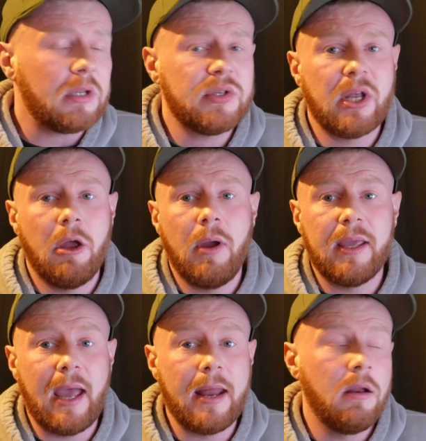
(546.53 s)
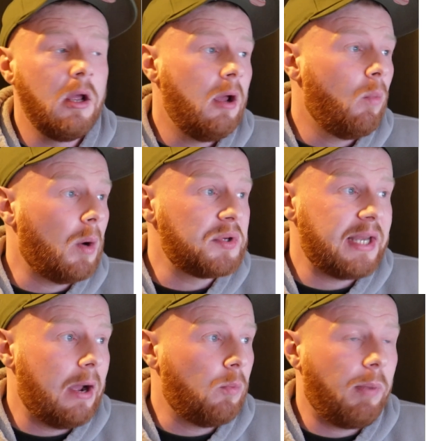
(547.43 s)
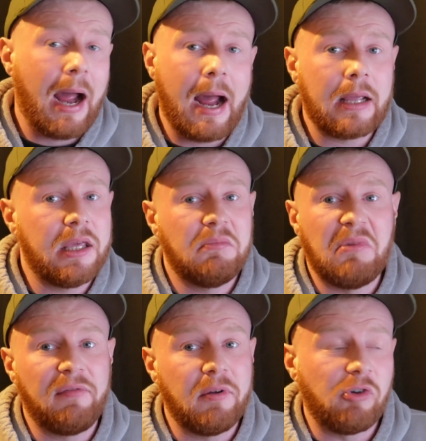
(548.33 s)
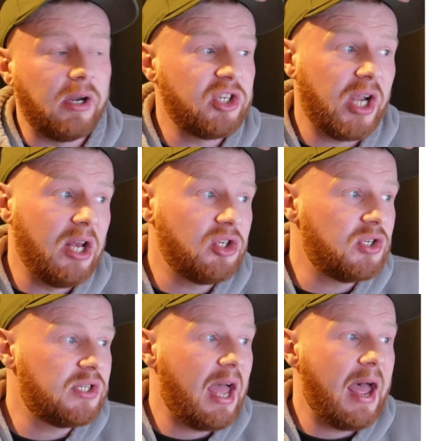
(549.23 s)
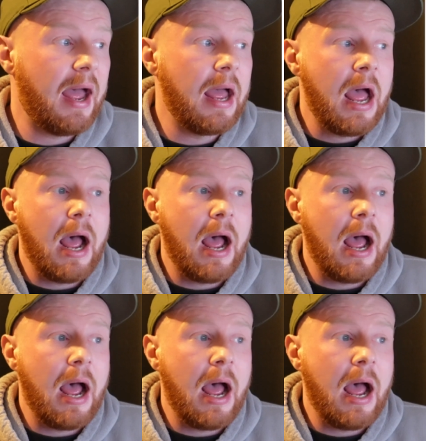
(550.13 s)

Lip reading: So again, well settled pack, nothing really changes there.